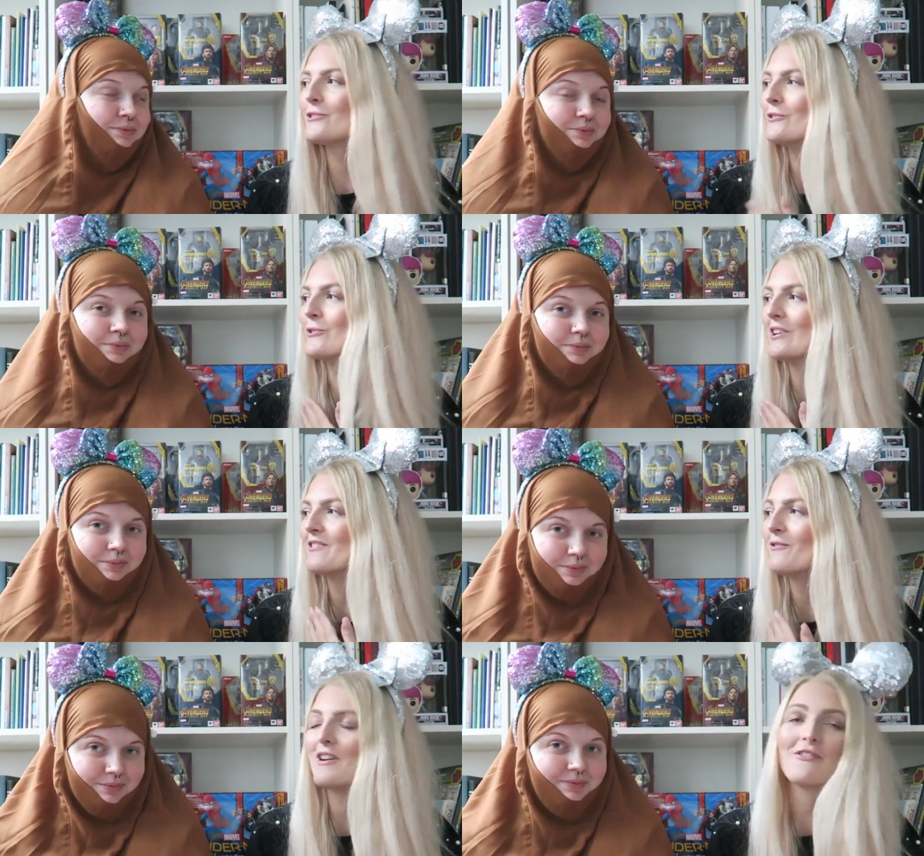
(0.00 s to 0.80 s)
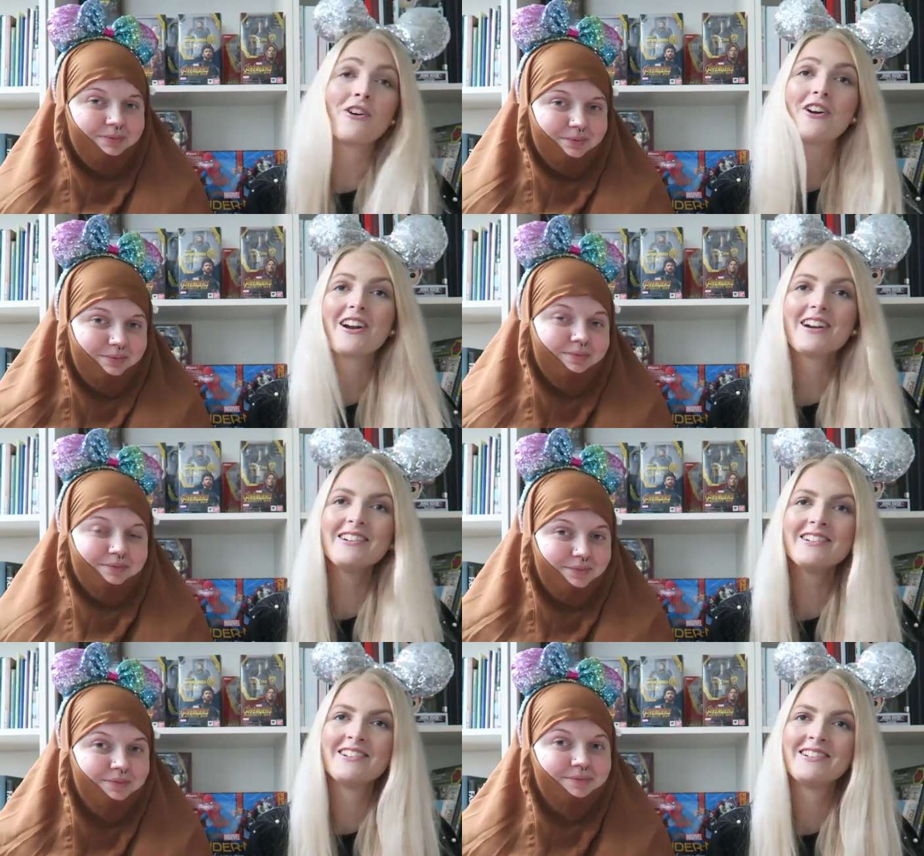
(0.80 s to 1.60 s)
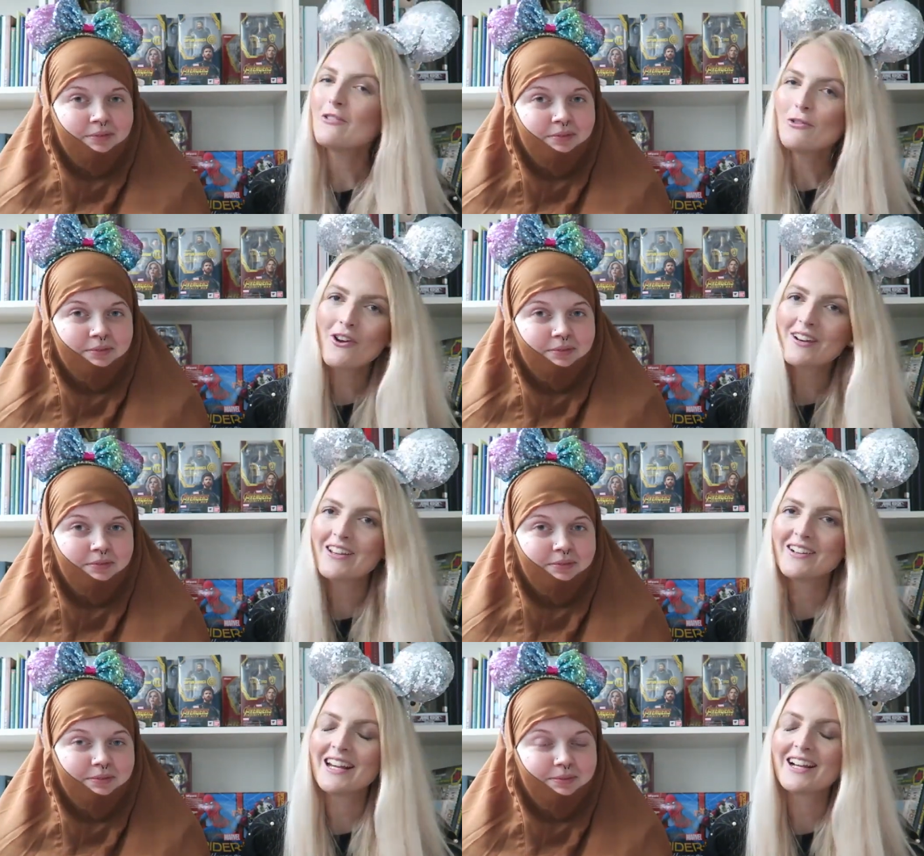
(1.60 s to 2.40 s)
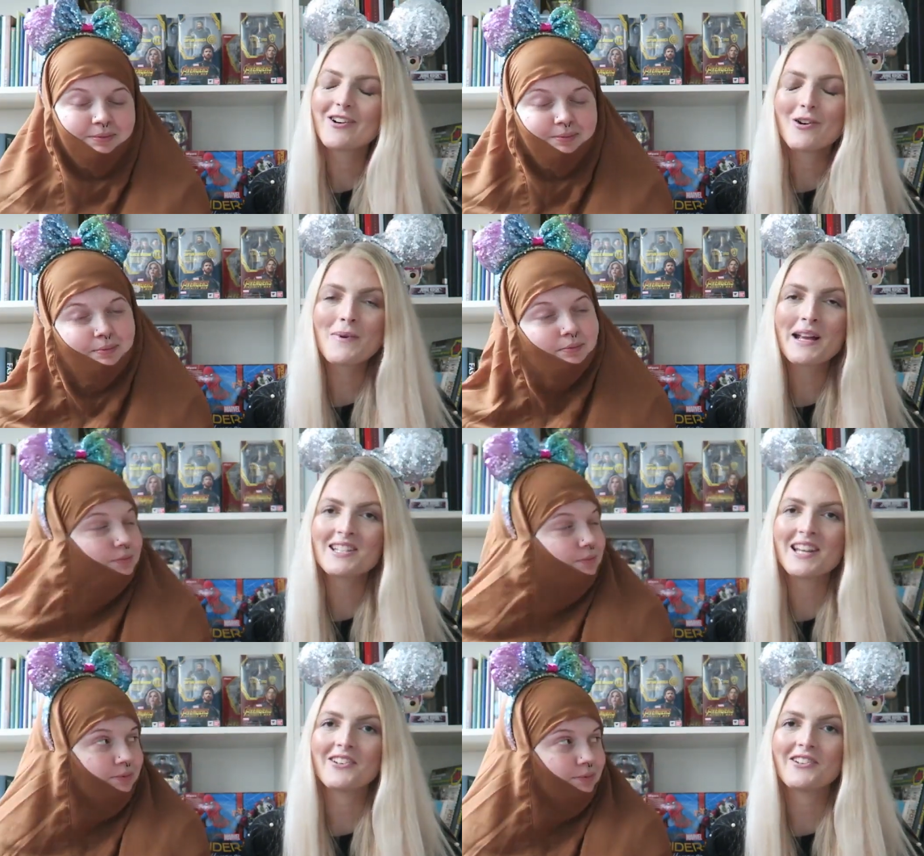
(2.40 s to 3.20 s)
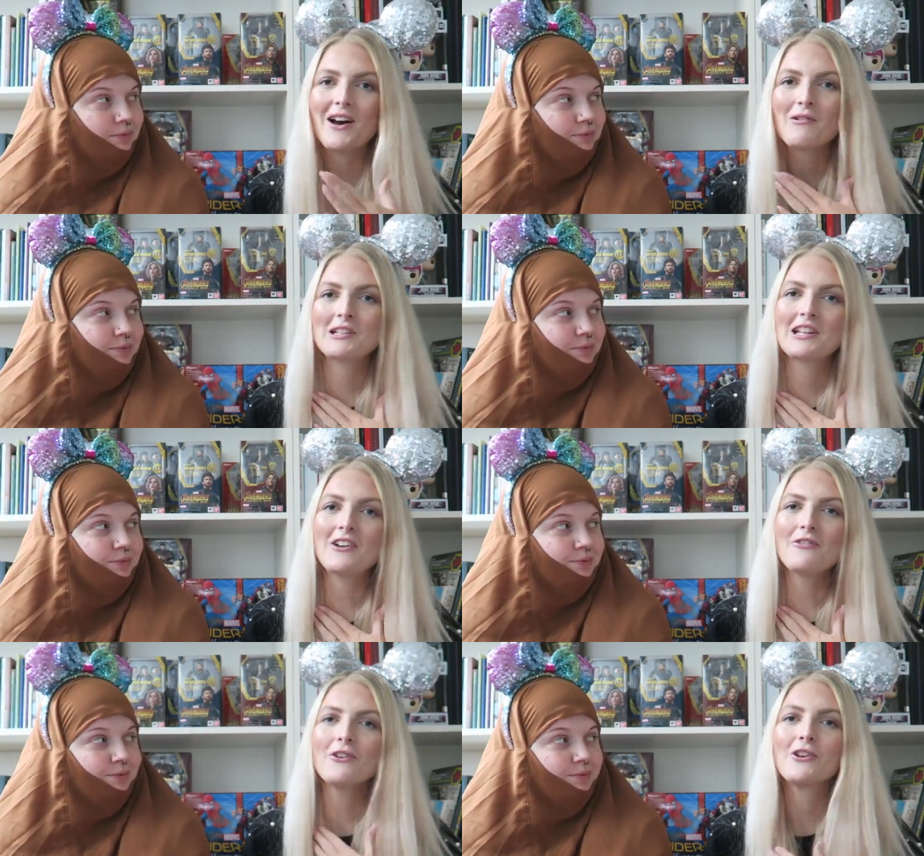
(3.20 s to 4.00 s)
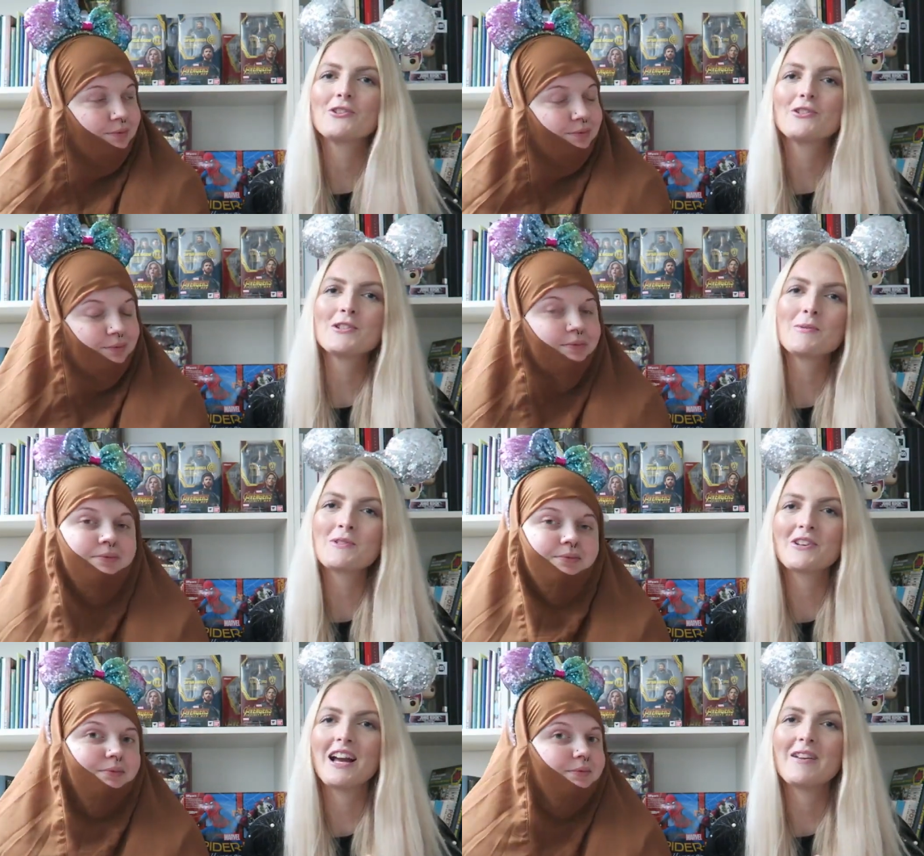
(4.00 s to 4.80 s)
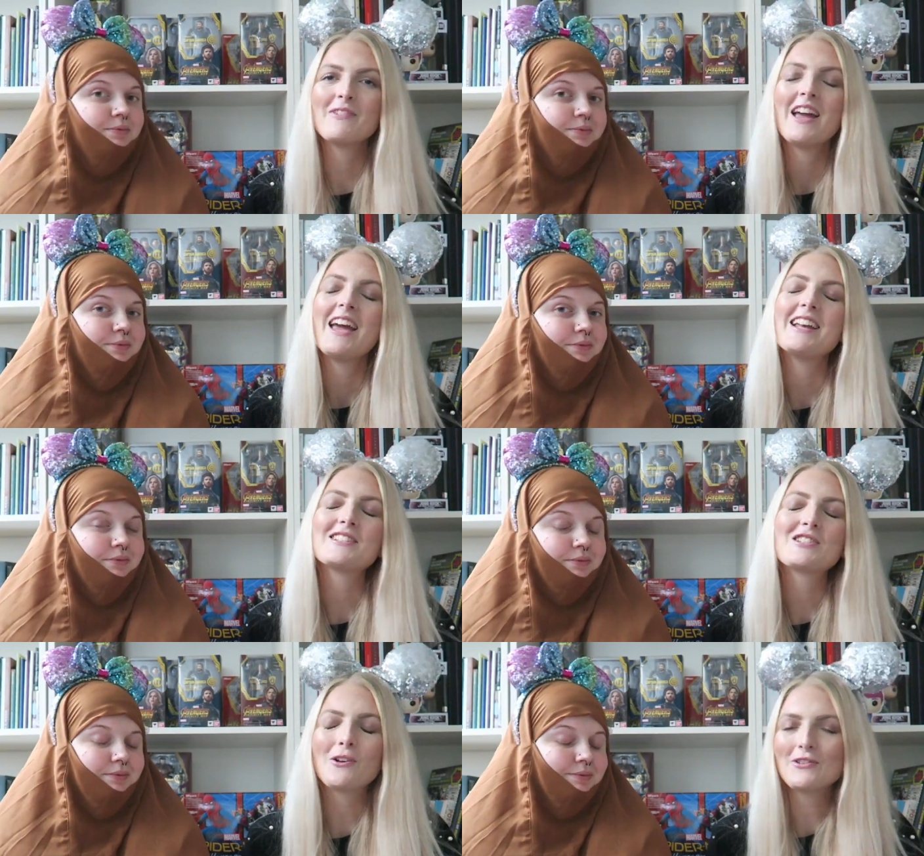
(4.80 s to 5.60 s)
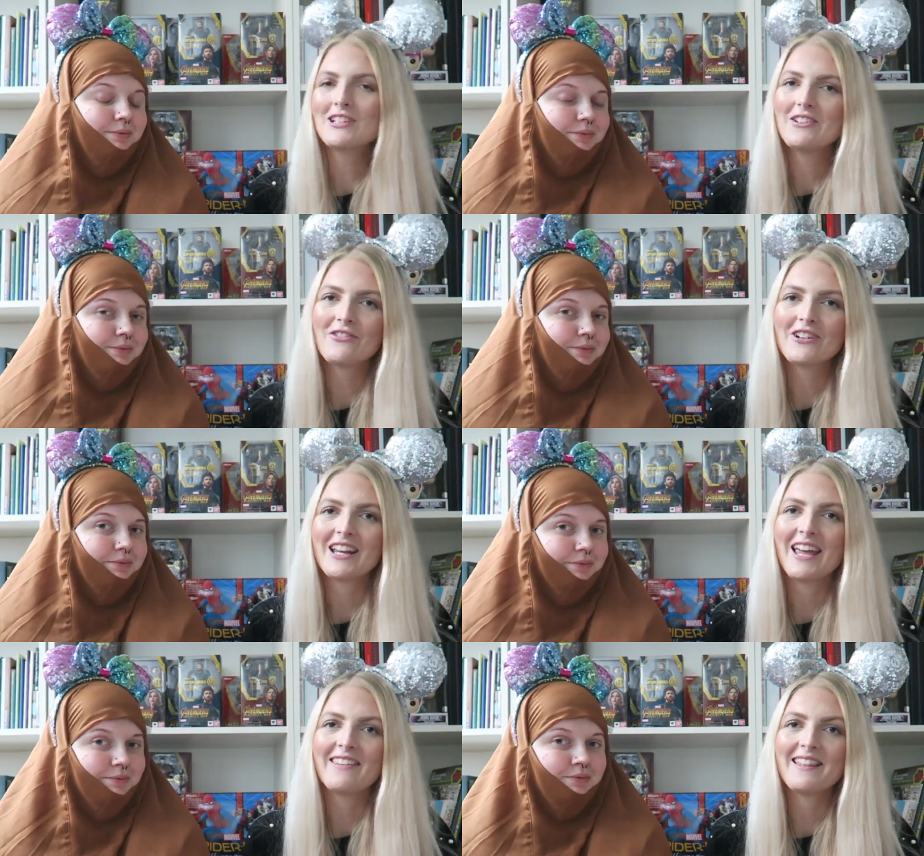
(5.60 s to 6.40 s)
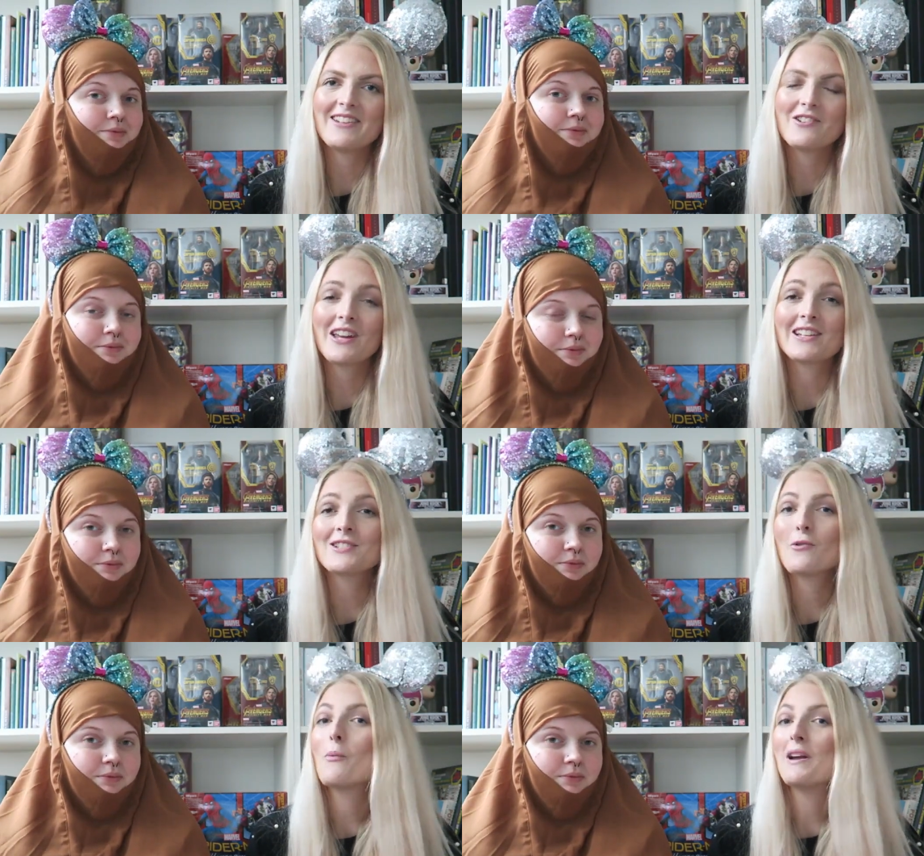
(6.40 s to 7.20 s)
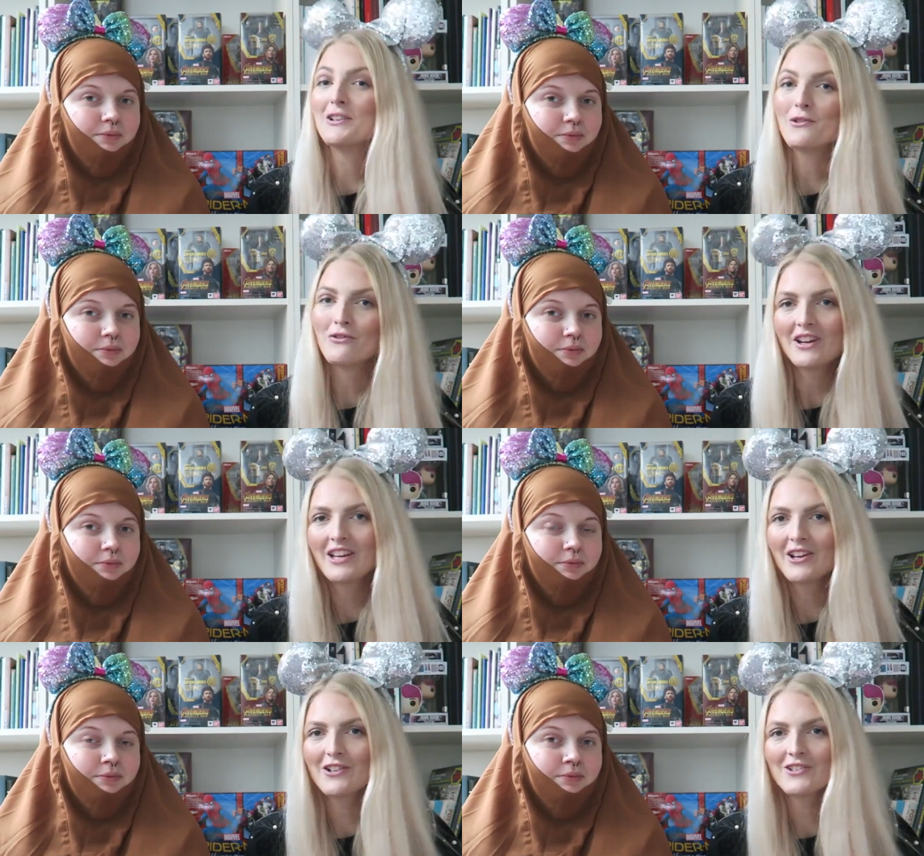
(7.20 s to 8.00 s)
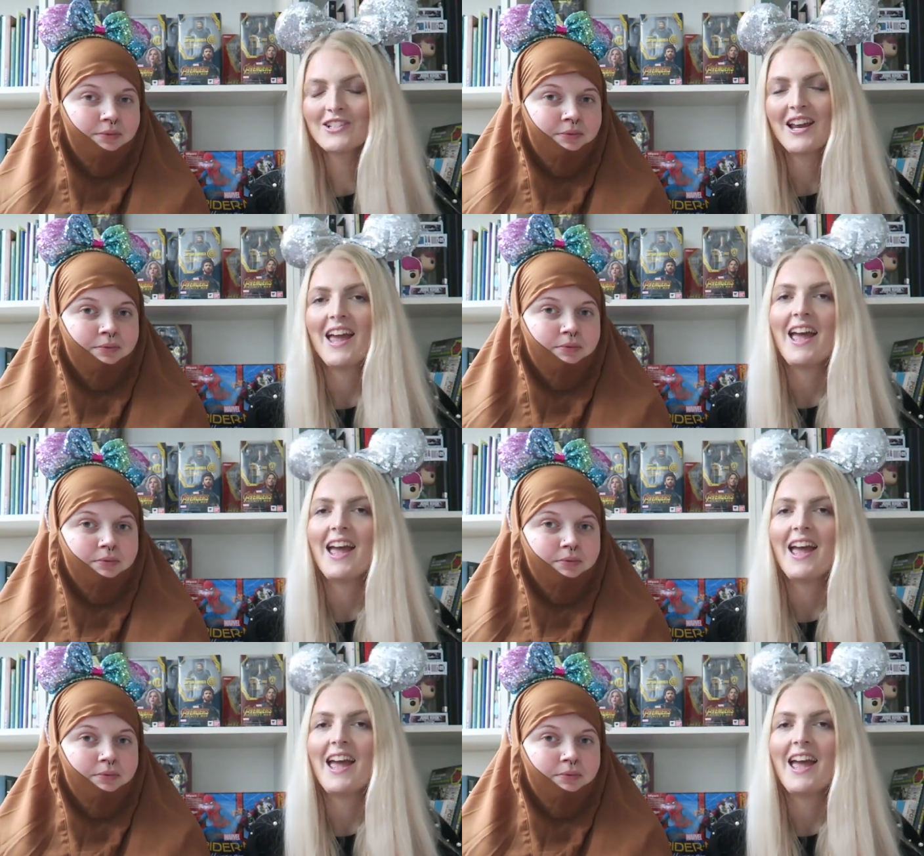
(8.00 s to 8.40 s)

Speaker 1: to do it with her. If you're new here on my channel, I would love for you to subscribe. It's totally free and then you can see all my new videos.